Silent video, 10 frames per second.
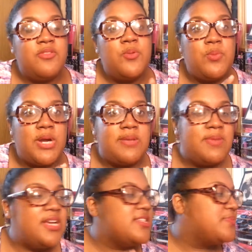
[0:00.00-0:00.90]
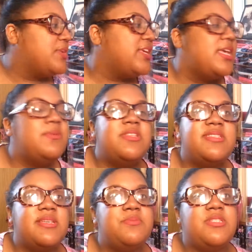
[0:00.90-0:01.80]
the white mask, but it came in the
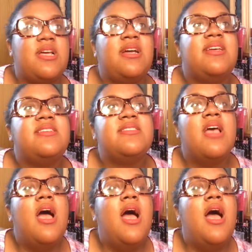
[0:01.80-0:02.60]
same size.